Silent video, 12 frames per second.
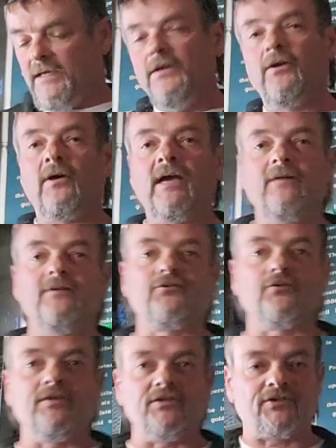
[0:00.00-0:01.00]
You know how the
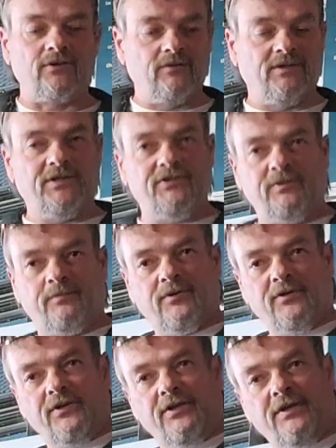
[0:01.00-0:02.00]
traditional is, you
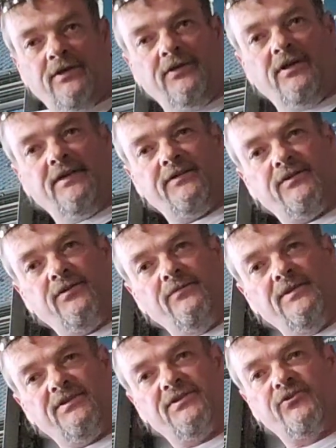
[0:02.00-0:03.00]
put it in, you got the
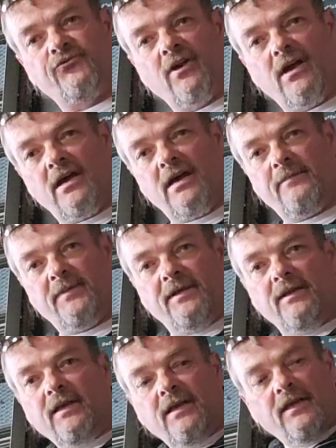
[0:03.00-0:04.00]
2-inch drop,
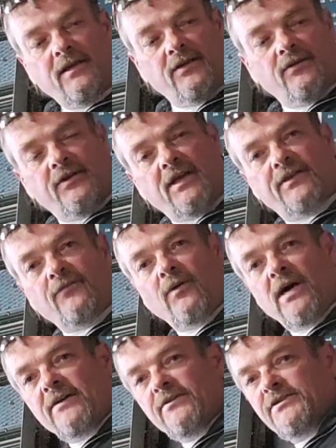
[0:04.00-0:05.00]
and, you know, you got the
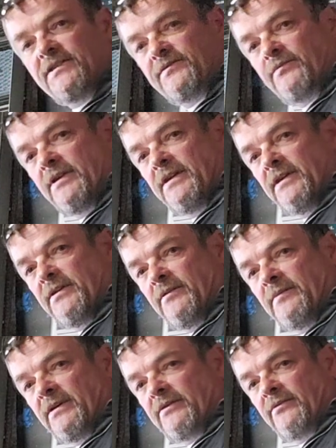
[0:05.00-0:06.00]
water just running, you know
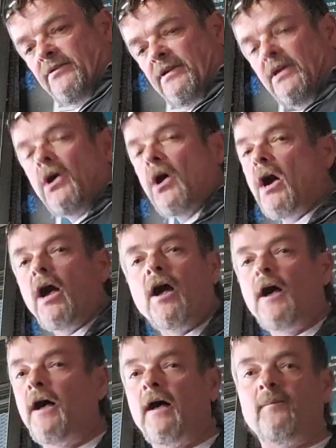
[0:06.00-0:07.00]
about Corona?
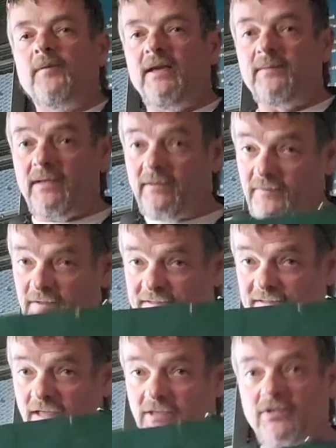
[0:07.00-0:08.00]
Baby.
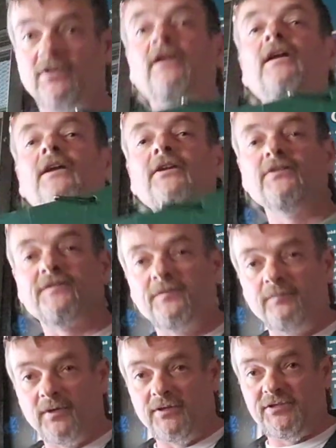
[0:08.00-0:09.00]
This sucker, you
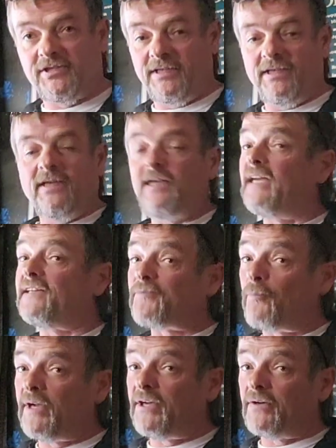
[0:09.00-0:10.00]
submerge it. It's
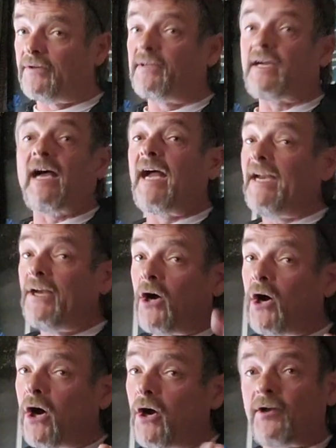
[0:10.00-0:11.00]
weird. I
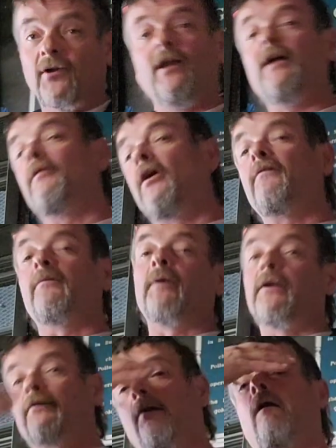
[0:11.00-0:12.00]
know, you're going to have
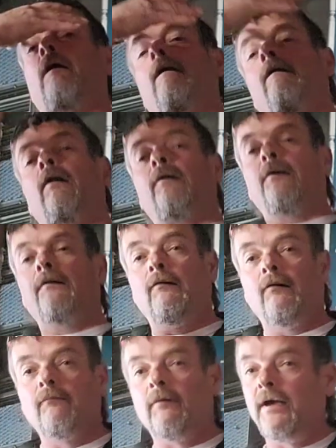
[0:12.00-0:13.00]
everybody, oh, what are you
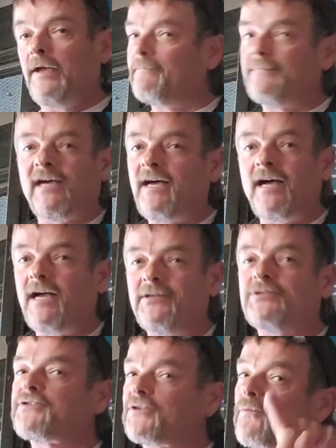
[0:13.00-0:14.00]
doing? Wait, nah,
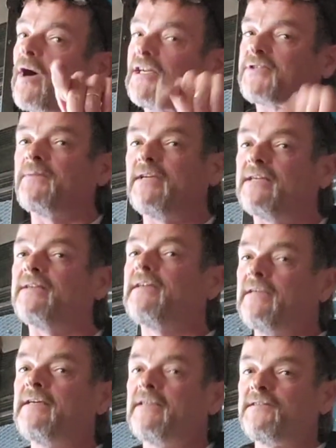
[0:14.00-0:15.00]
you should watch me and
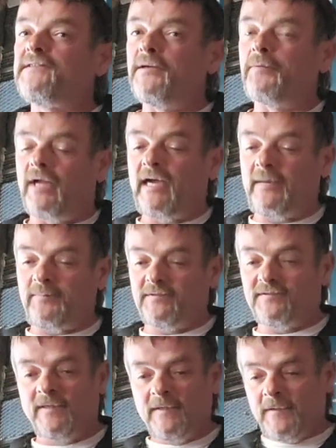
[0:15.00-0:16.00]
see what
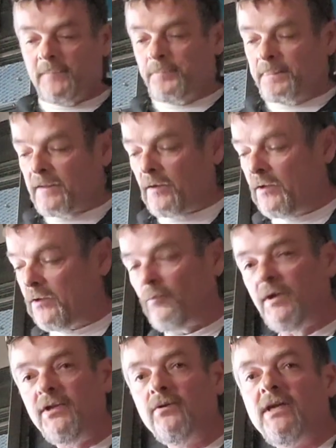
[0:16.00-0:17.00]
happens.
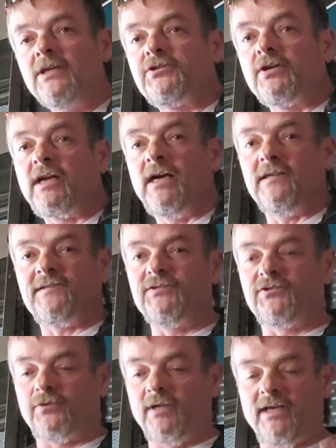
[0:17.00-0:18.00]
When you get your
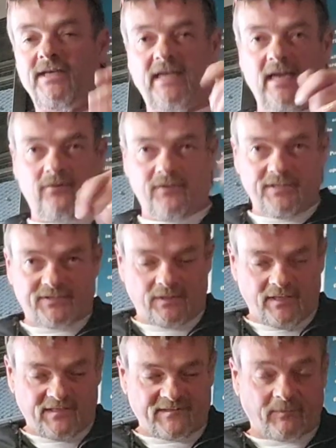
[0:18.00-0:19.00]
concentrate down into
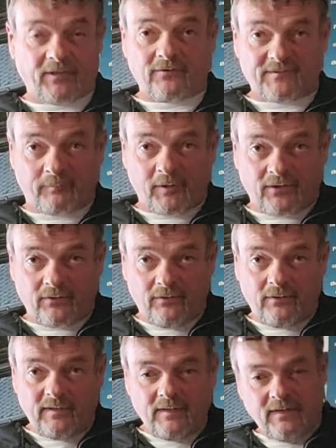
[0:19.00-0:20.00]
like
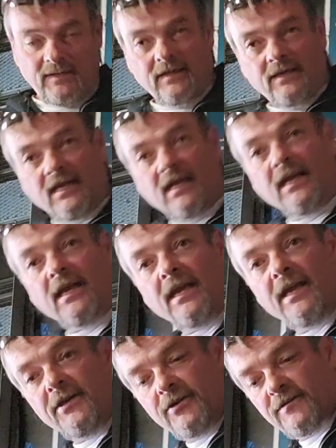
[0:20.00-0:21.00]
sprinkle,
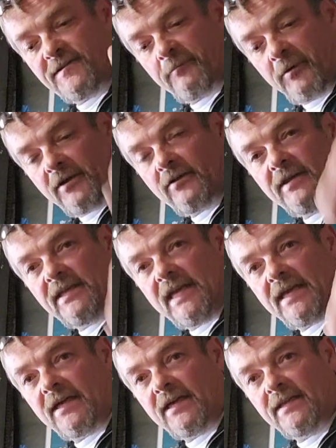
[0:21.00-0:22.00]
and you're sprinkling
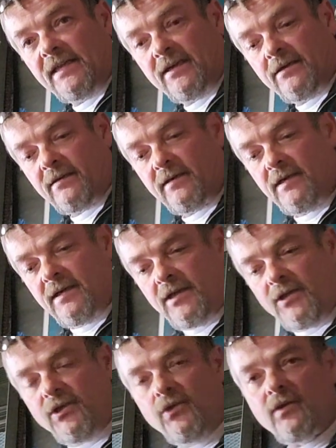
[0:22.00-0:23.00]
that on there,
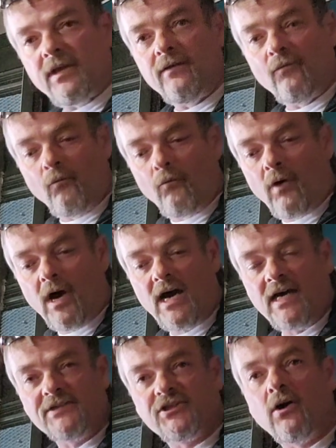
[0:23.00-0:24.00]
you can
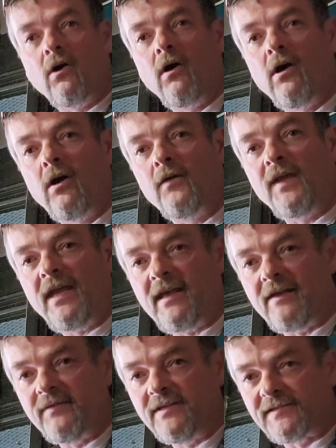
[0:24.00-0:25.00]
watch all the
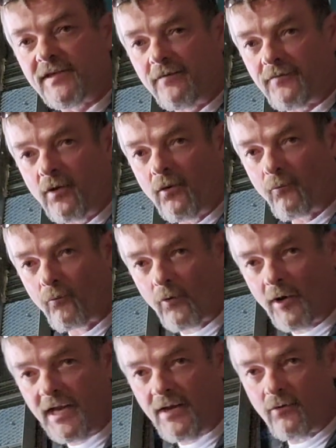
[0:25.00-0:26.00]
heavy stuff go
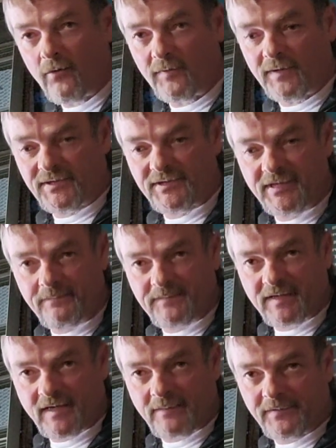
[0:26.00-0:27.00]
right over the
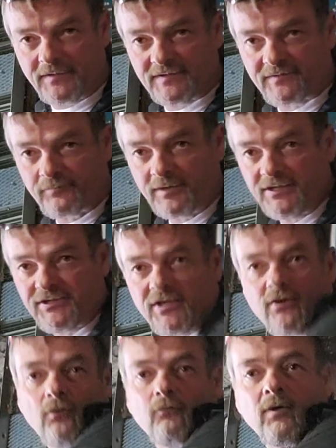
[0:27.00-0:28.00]
top of this ridge
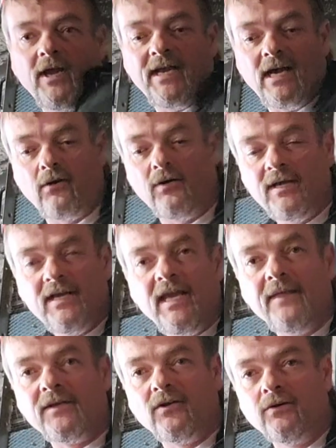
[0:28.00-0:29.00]
and go right out, and the